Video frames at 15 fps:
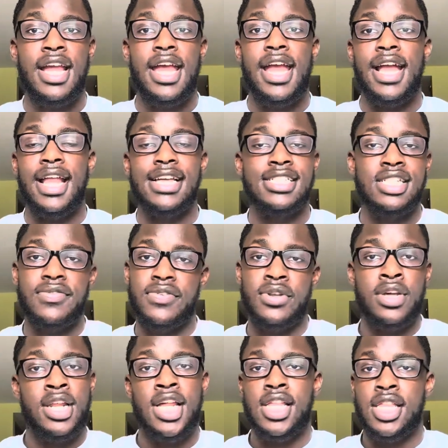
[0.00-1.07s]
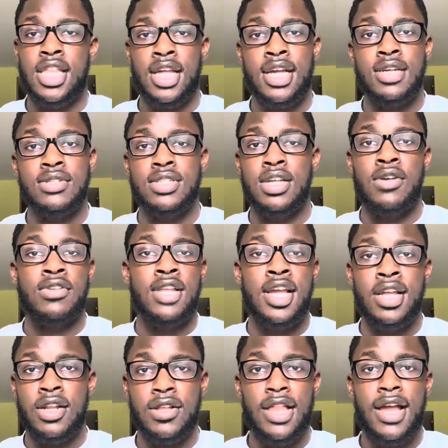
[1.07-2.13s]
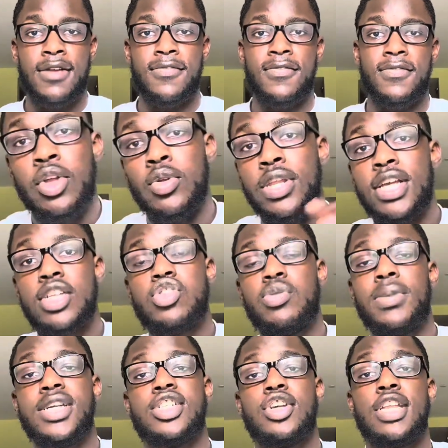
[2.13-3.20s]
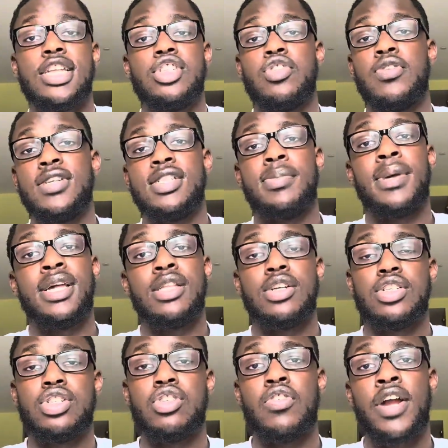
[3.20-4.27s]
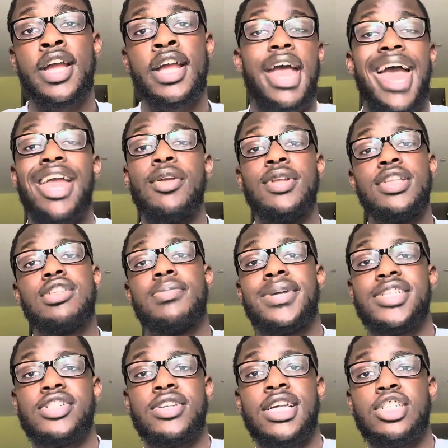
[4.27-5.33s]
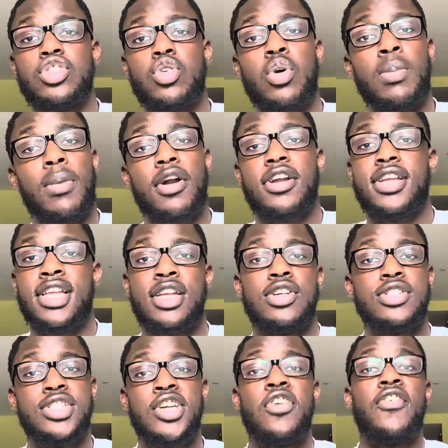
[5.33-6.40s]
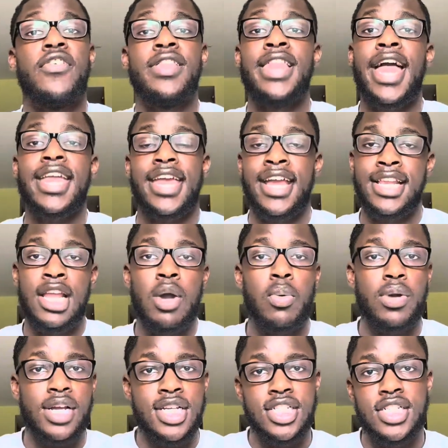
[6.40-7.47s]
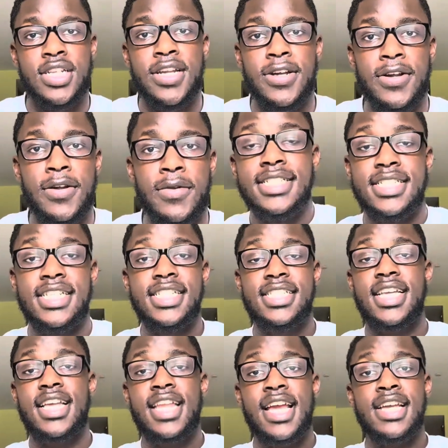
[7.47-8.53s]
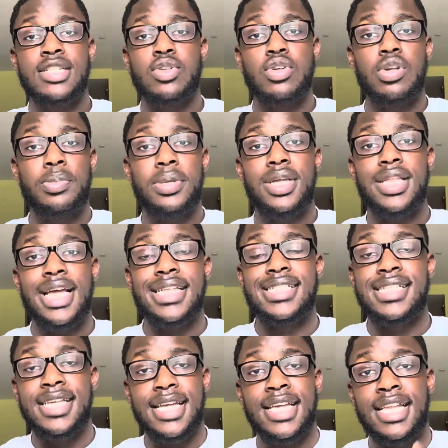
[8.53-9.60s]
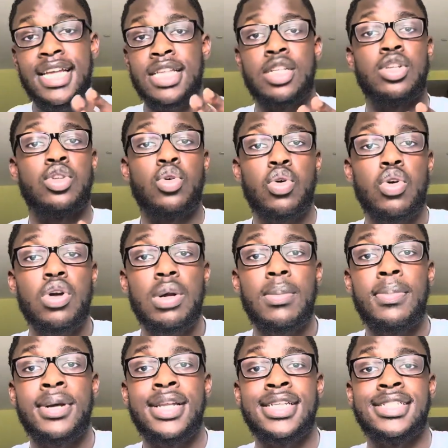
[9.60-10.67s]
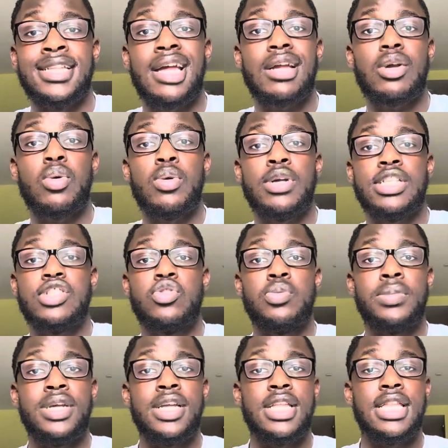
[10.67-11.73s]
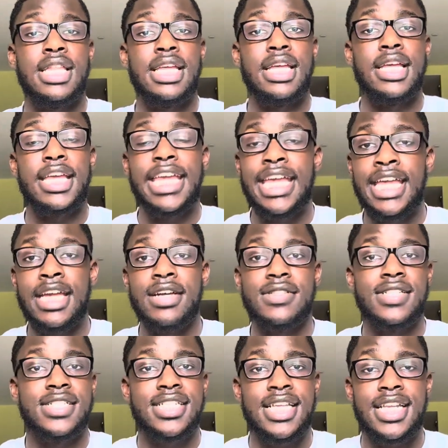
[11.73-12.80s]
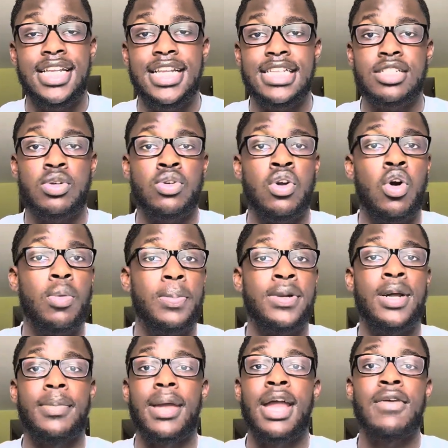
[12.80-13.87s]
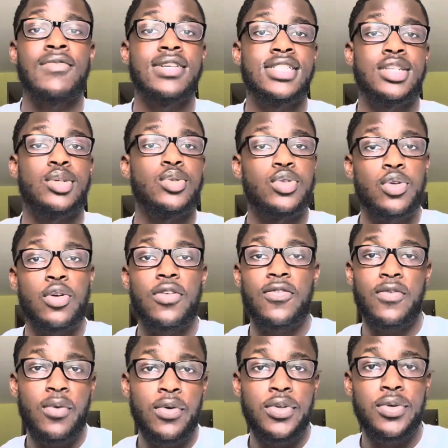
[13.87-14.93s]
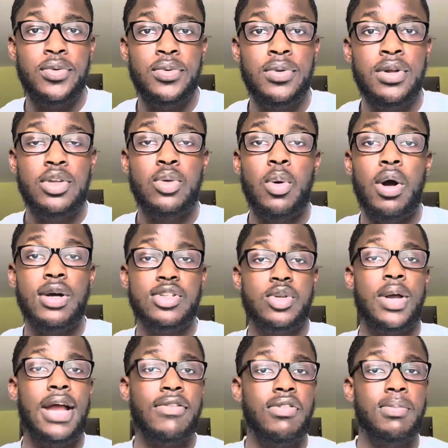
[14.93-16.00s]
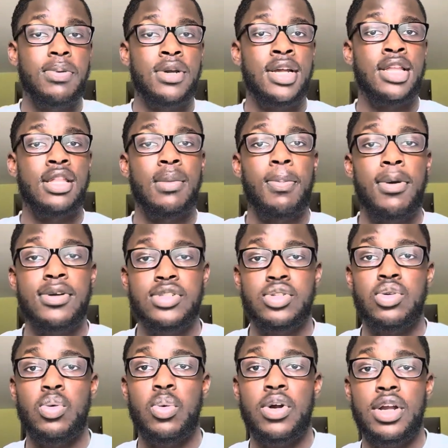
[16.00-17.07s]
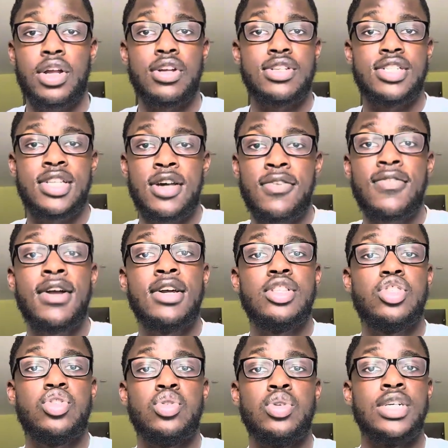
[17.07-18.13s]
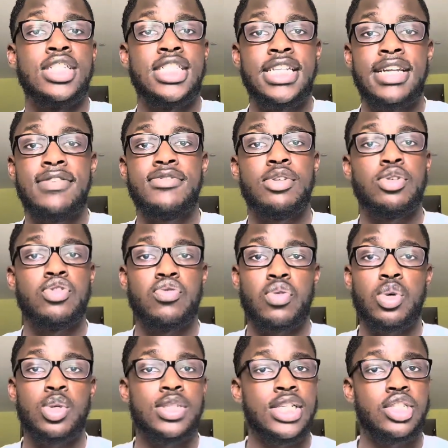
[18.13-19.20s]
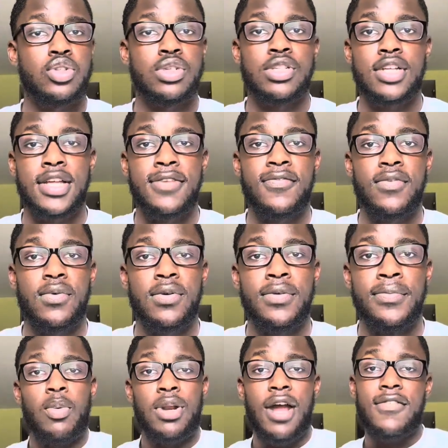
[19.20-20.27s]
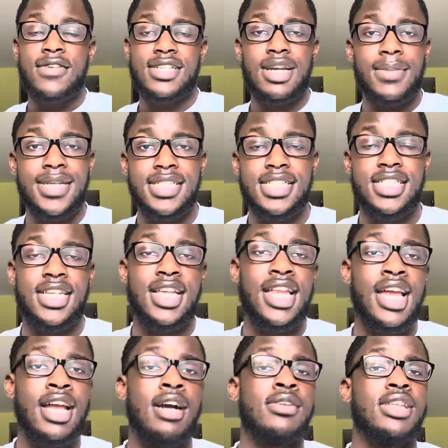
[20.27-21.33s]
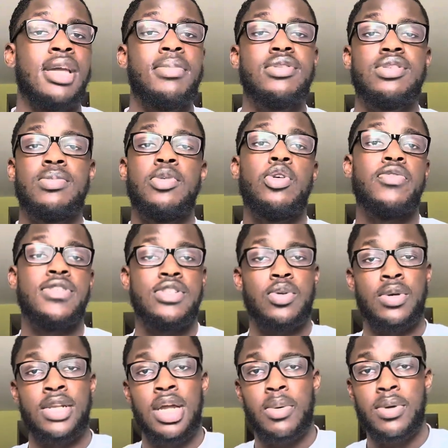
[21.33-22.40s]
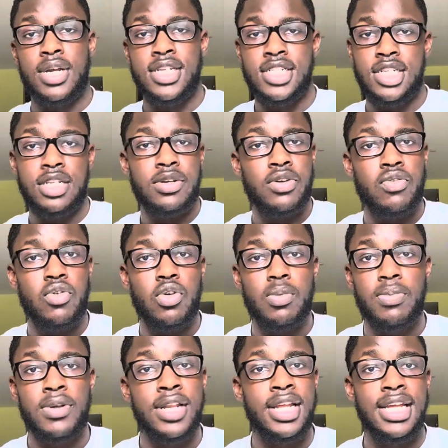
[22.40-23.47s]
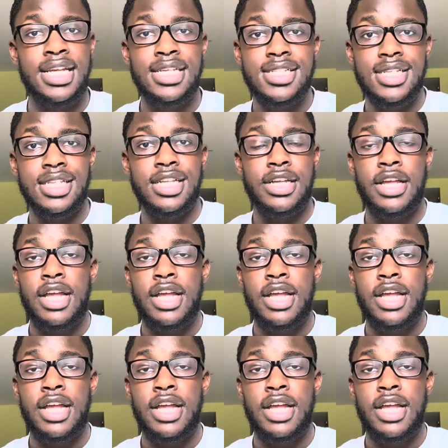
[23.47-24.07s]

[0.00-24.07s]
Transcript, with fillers: and has never done anything else a day in their life. You need to make sure that your resume looks great and you need to make sure that you are marketing yourself like a network engineer. CCNA is going to be that ticket in the door, but it's not going to be the key of the city that's going to open up every single door for you. You also have to put in the personal work yourself to achieve those roles that you're looking for. When I first got my CCNA, I was able to move into a network engineering role pretty easily.